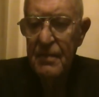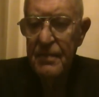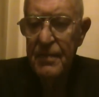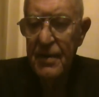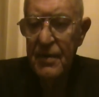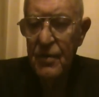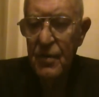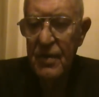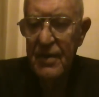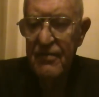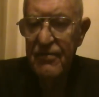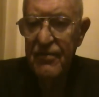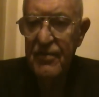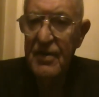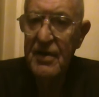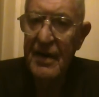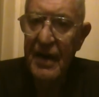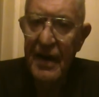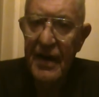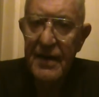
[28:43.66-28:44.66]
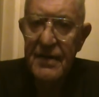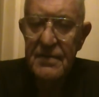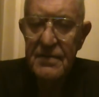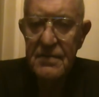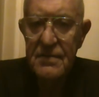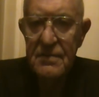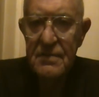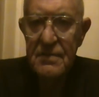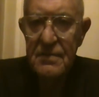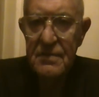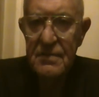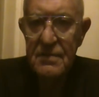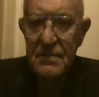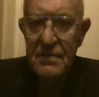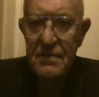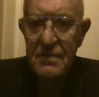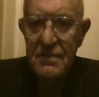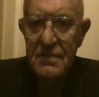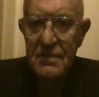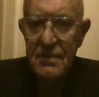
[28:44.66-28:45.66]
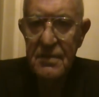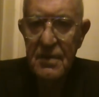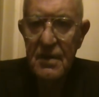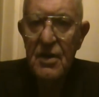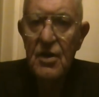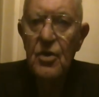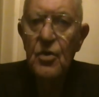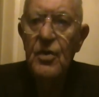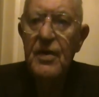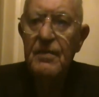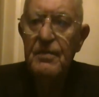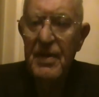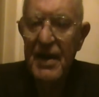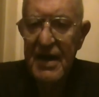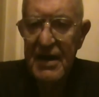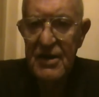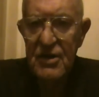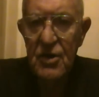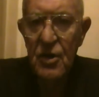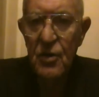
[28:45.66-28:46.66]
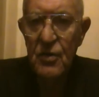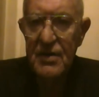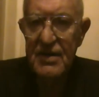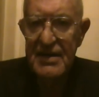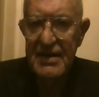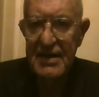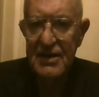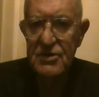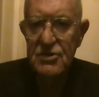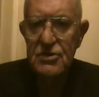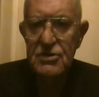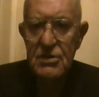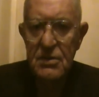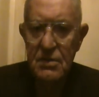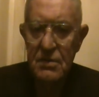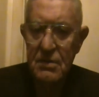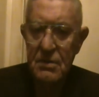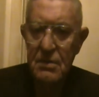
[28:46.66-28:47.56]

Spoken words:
But we forgot. We paid no attention.